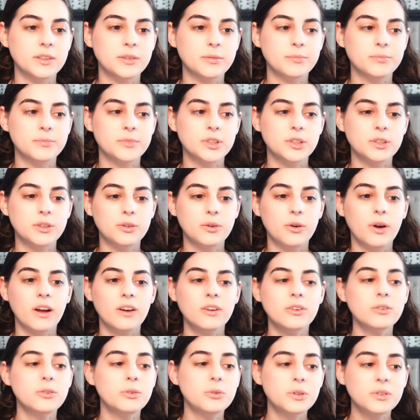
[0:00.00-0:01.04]
him. So I
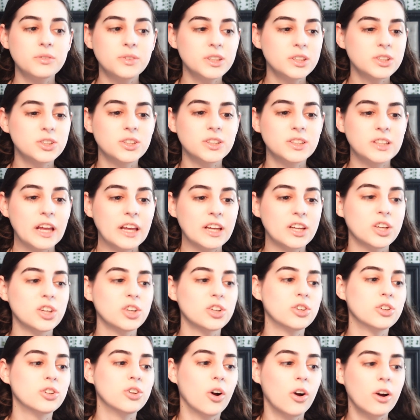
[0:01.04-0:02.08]
don't know if he's just like
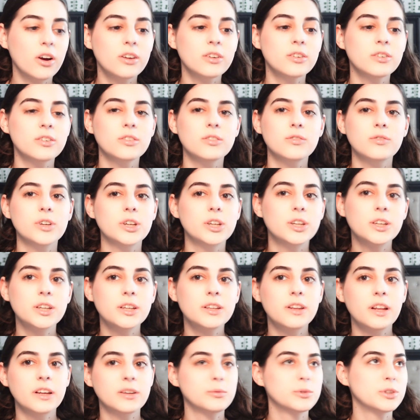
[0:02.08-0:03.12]
gone for
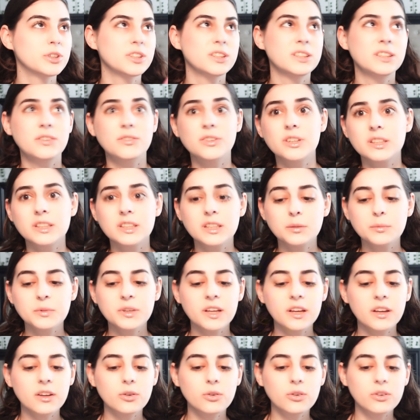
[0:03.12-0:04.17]
good, like we're just never gonna see him
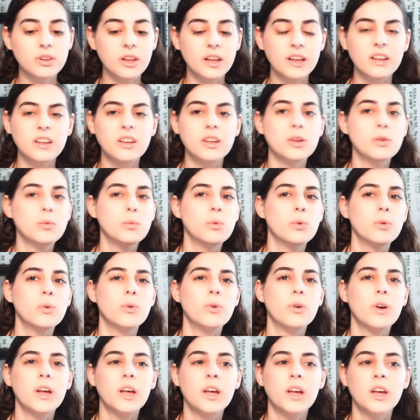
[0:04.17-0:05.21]
again, or like he
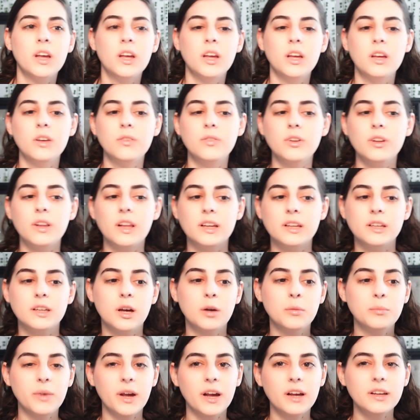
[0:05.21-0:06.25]
will, if he'll like
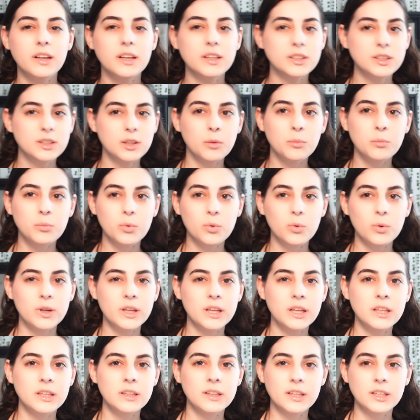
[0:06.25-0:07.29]
come back at some
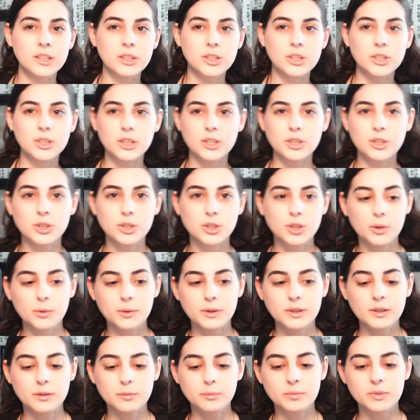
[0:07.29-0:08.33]
point, like just like show
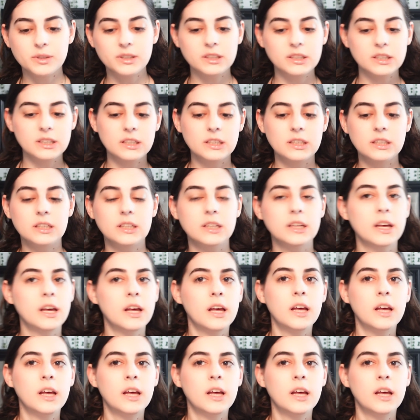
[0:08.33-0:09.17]
up and like